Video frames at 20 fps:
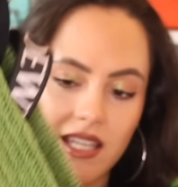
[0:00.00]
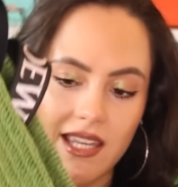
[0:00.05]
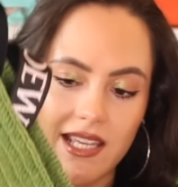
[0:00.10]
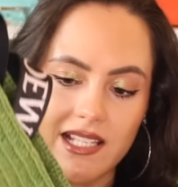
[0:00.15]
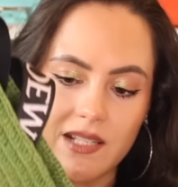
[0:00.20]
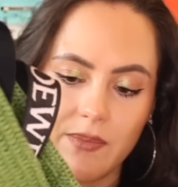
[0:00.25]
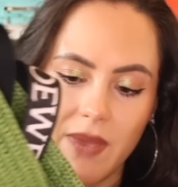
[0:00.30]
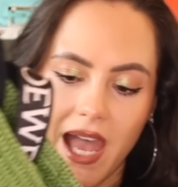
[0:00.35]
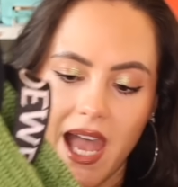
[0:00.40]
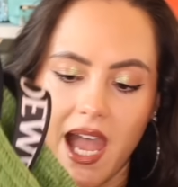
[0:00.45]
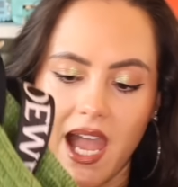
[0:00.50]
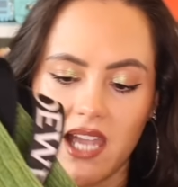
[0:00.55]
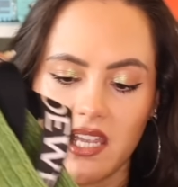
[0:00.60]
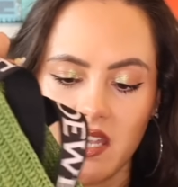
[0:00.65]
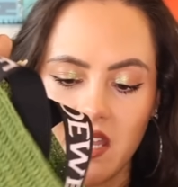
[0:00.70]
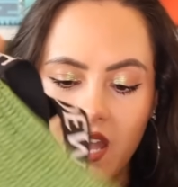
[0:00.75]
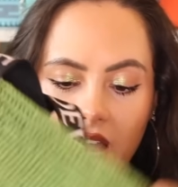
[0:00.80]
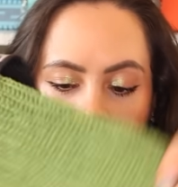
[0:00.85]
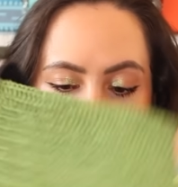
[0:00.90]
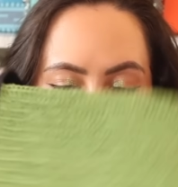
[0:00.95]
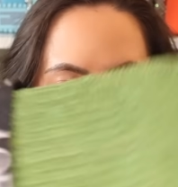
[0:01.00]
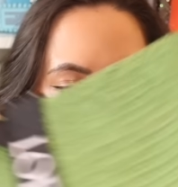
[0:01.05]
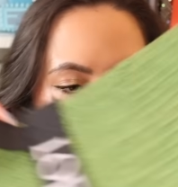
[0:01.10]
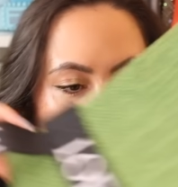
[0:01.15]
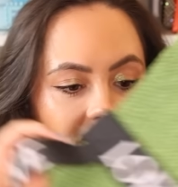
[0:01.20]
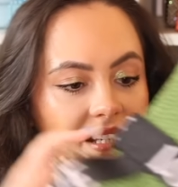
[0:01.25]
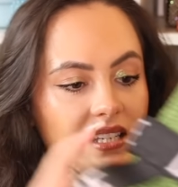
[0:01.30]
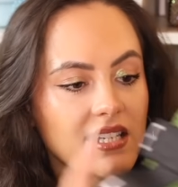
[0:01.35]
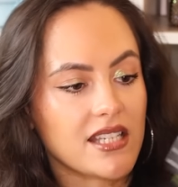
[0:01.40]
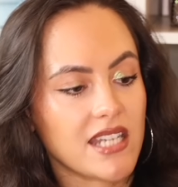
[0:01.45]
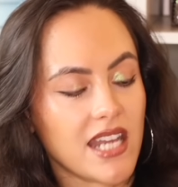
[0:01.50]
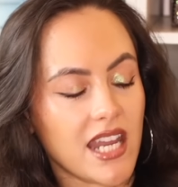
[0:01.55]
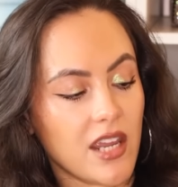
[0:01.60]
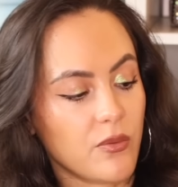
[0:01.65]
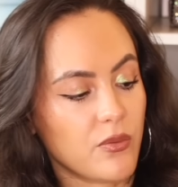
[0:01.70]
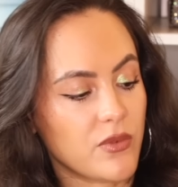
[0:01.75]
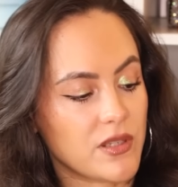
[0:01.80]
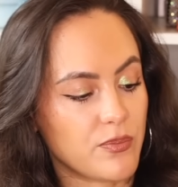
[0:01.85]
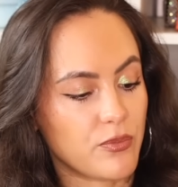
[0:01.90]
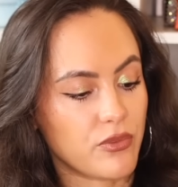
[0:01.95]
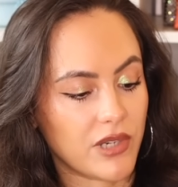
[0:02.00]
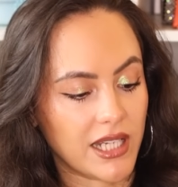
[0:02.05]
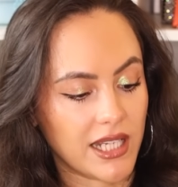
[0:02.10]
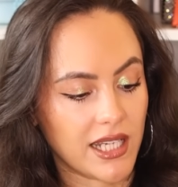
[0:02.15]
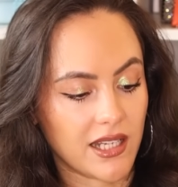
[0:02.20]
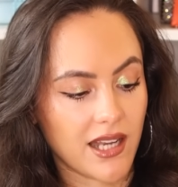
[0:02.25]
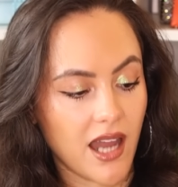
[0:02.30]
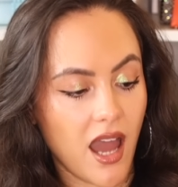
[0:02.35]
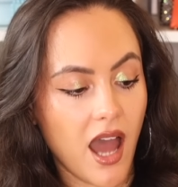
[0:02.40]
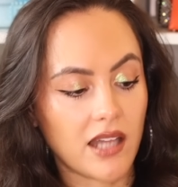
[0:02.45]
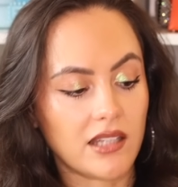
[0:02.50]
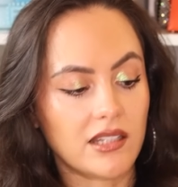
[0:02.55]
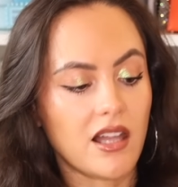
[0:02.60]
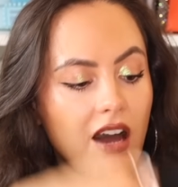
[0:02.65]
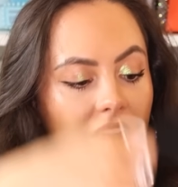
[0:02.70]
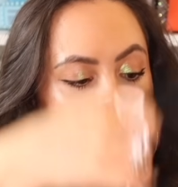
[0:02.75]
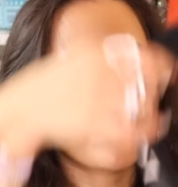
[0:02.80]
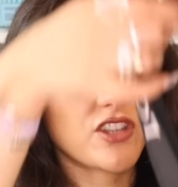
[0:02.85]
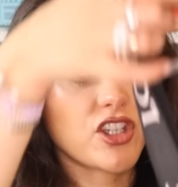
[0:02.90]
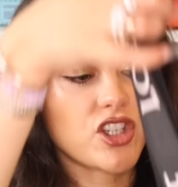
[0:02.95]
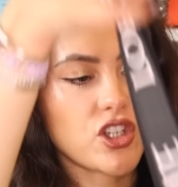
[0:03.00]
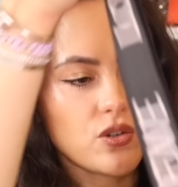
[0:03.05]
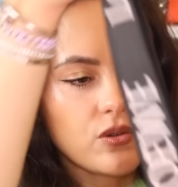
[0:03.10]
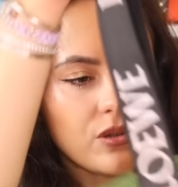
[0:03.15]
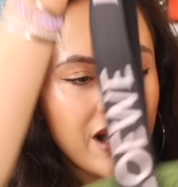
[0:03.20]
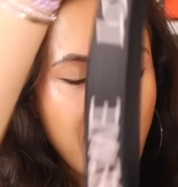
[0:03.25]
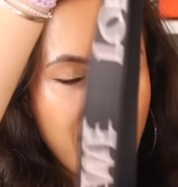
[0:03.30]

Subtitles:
this bag and it was brilliant. I love the dual